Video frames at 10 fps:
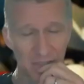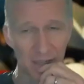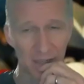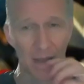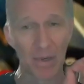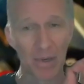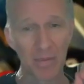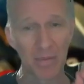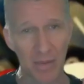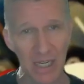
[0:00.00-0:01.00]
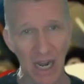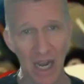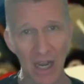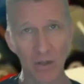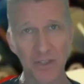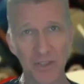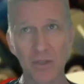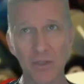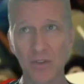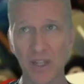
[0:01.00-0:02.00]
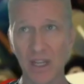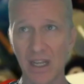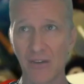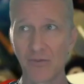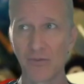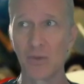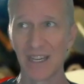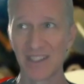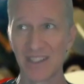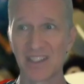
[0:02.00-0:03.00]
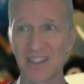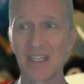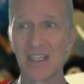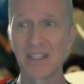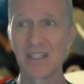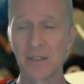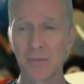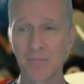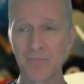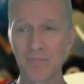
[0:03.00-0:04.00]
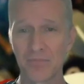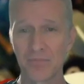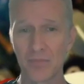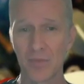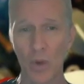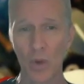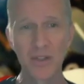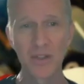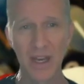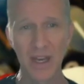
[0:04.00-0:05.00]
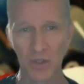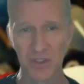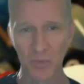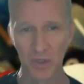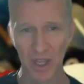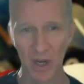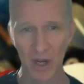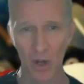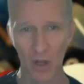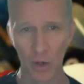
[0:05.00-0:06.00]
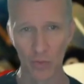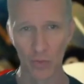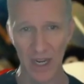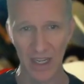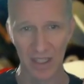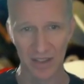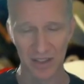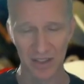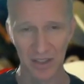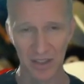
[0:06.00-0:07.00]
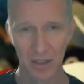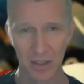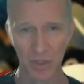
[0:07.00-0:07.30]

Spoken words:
And but I mean, I also know that if you exceed, when do you get what they call a raise, which